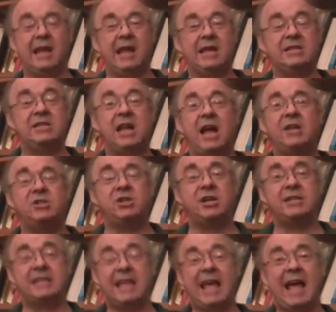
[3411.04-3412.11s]
It's not
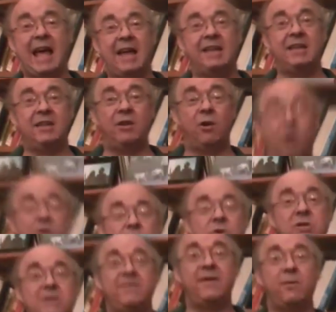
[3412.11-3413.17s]
just that. There are all
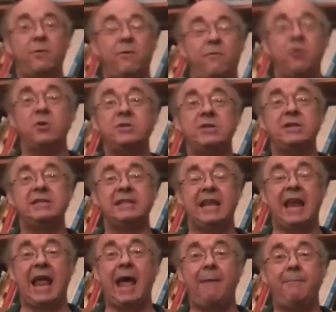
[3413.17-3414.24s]
sorts of other reversals that
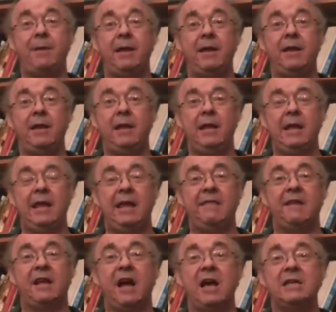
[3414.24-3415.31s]
happen in
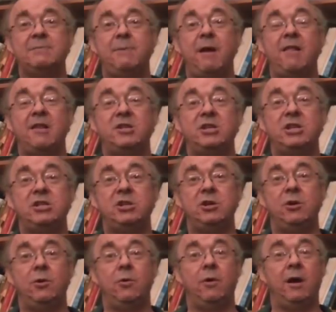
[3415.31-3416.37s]
the cosmology
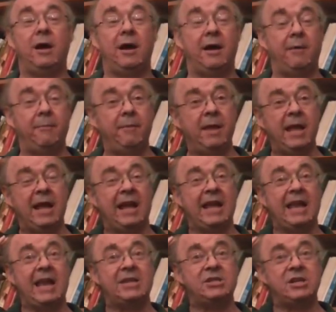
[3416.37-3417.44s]
too.
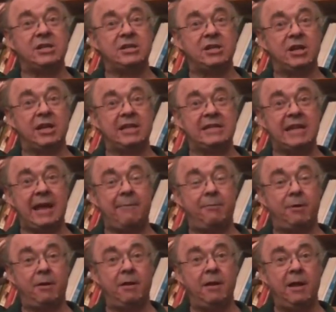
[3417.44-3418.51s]
Ganesha is a good
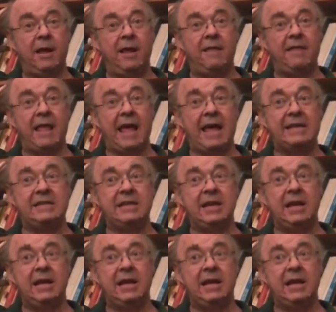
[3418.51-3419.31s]
example. That